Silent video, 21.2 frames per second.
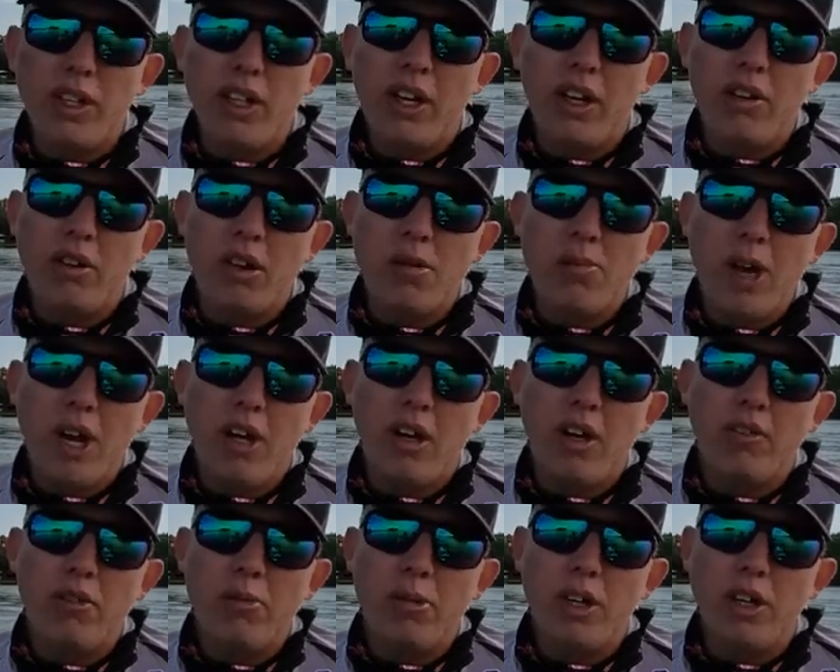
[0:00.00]
can get a three pounder
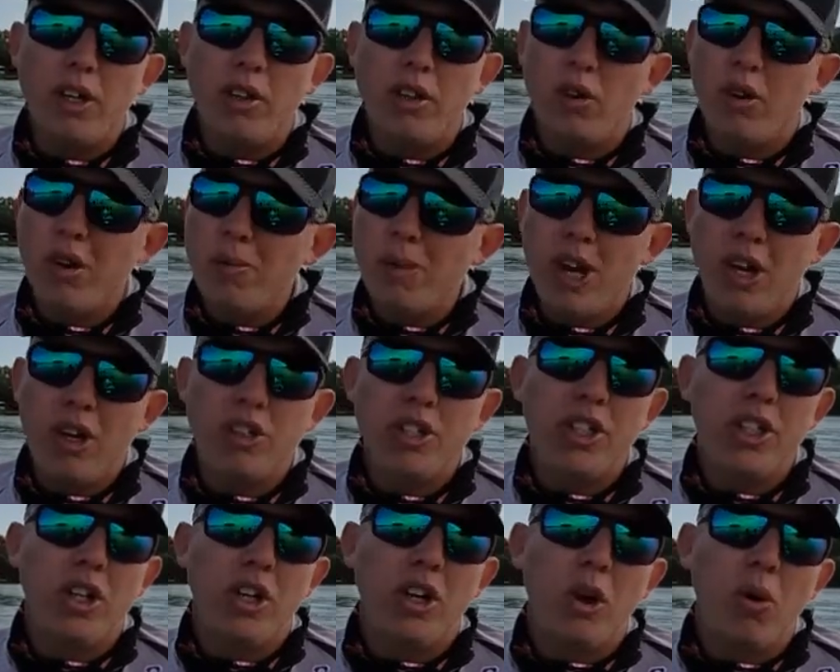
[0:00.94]
every period. Three pounders
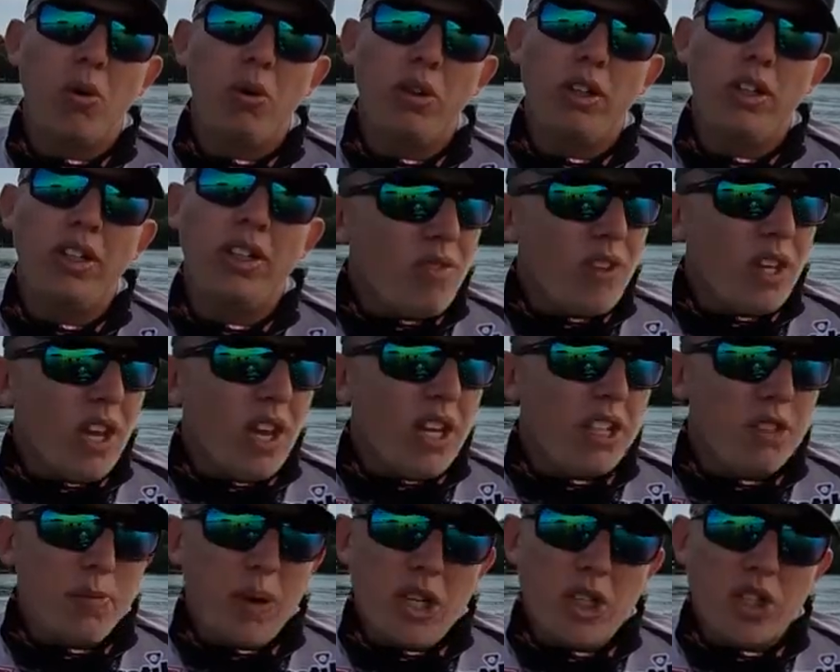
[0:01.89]
here golden,
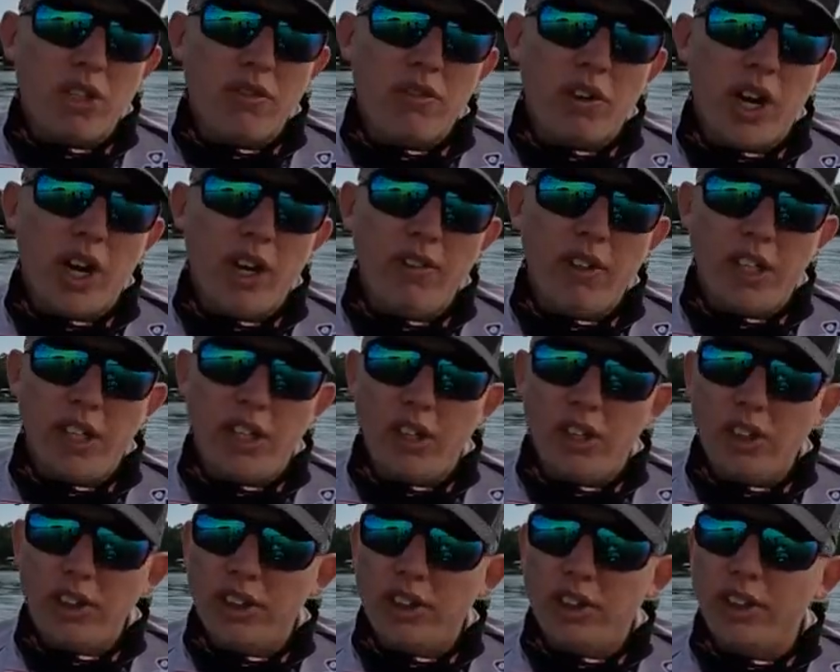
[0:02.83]
especially for heavy
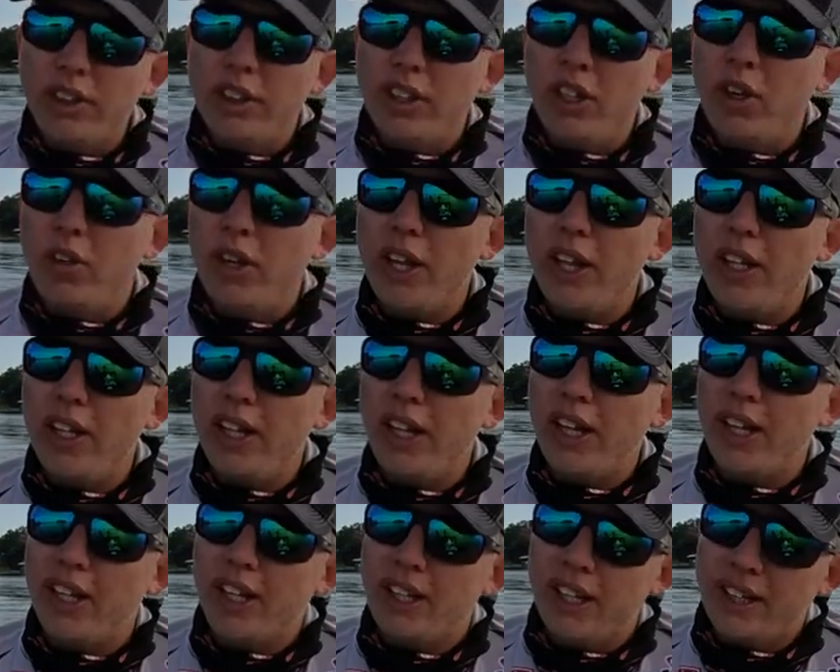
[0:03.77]
hitters. You know, that
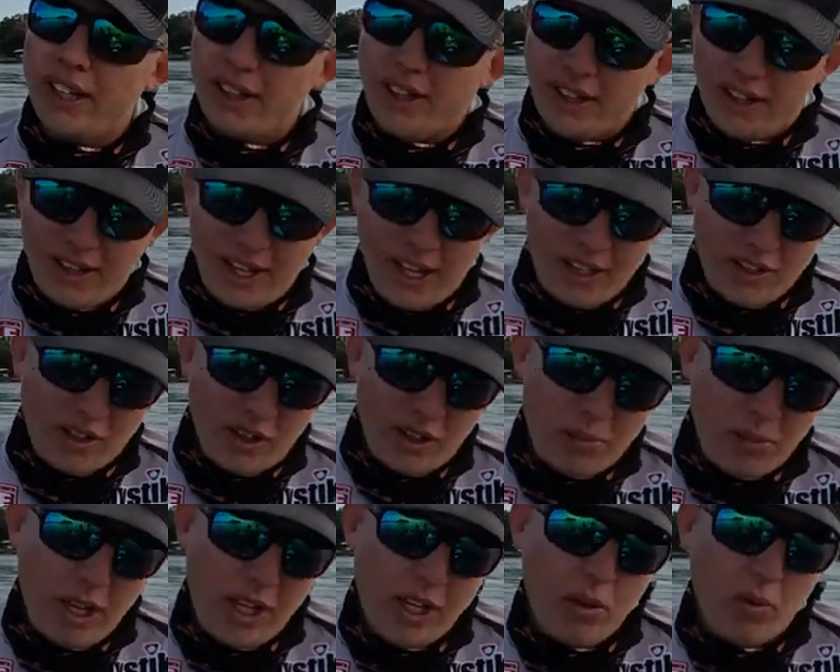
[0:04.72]
that that's gonna
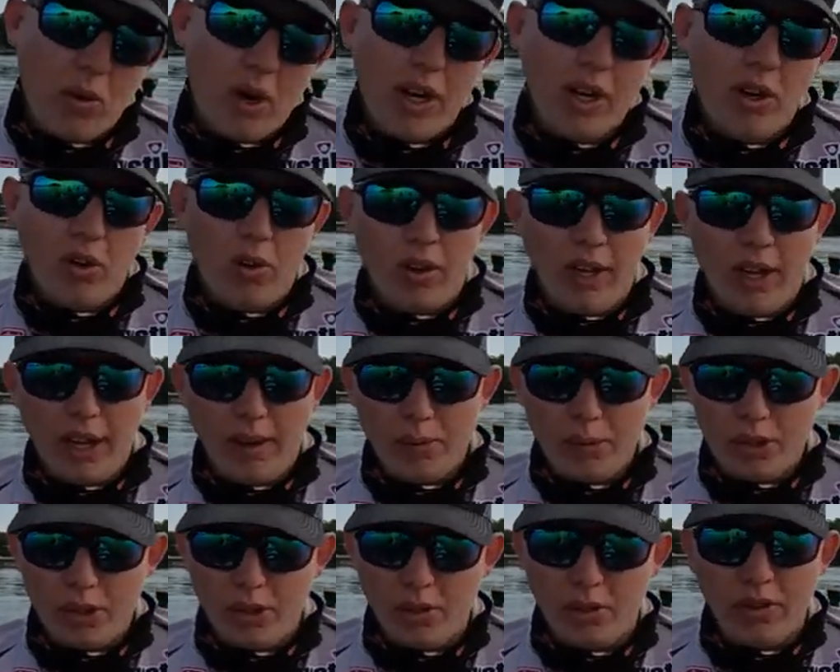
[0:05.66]
make it where I don't
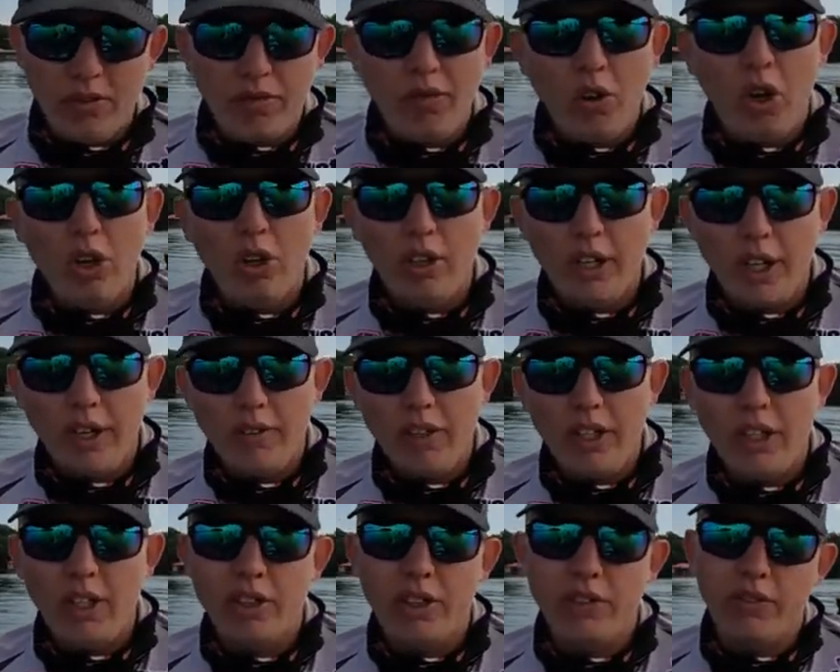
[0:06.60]
absolutely fall in heavy
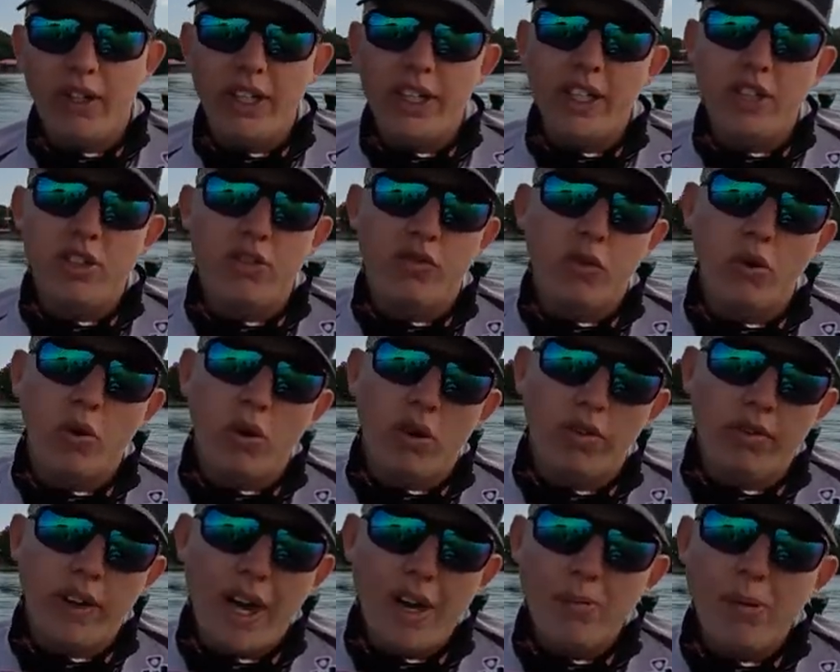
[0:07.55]
hitters. If I can catch a four or
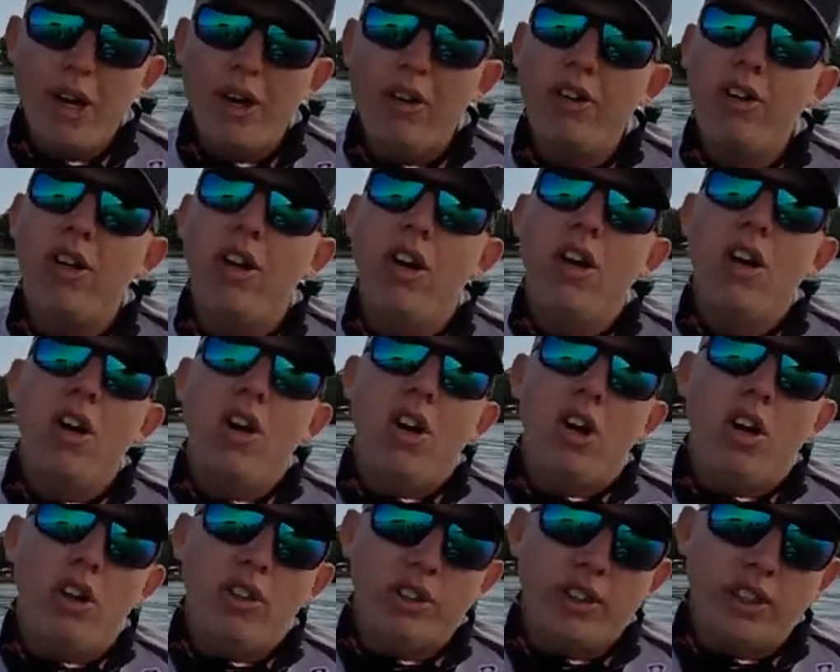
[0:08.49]
five pounder,
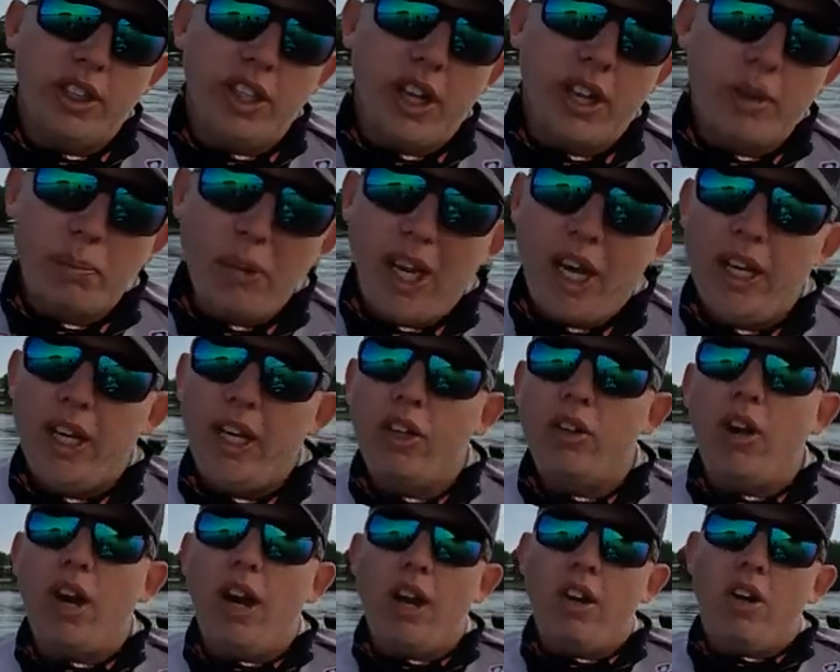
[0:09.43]
all of a sudden I'm gaining
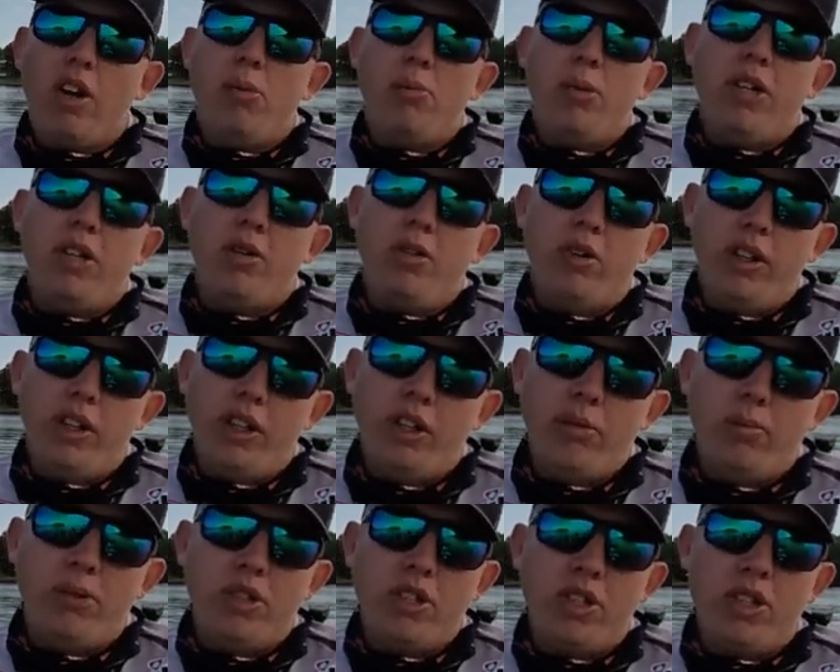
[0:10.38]
ground and I'll be in really
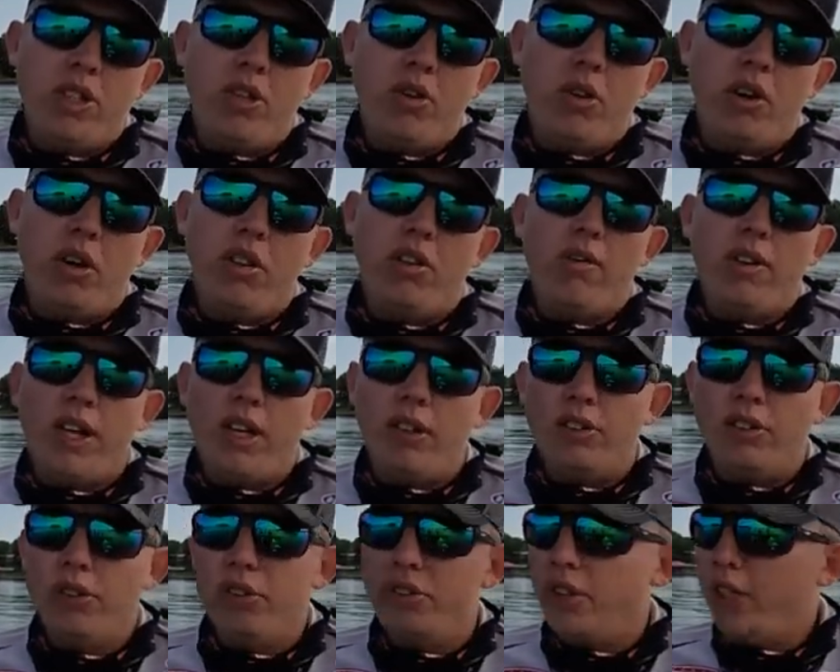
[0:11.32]
good position going into the final
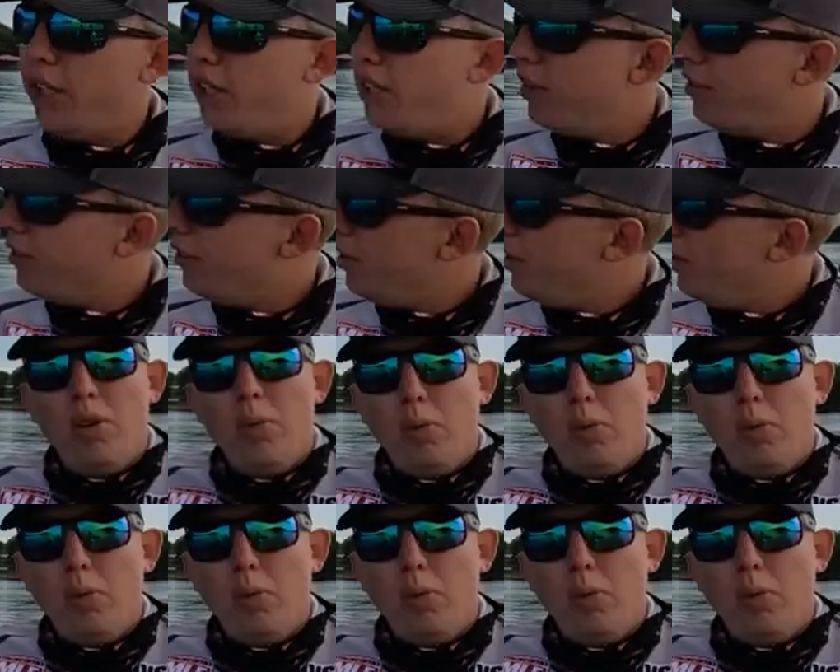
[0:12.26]
two stages.